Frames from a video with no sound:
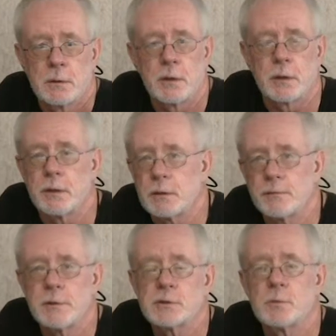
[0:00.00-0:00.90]
on an
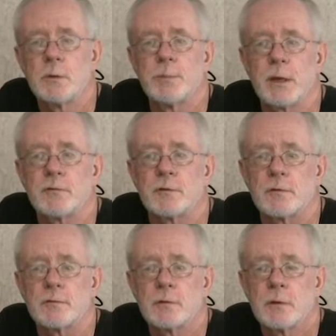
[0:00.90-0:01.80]
individual
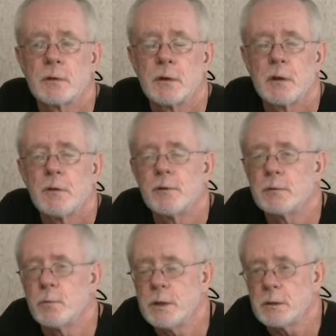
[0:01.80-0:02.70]
basis,
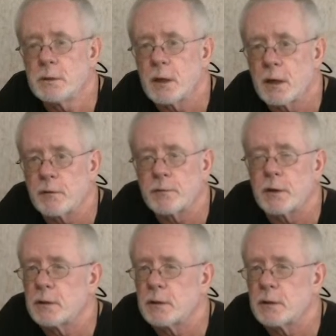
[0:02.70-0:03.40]
then we can have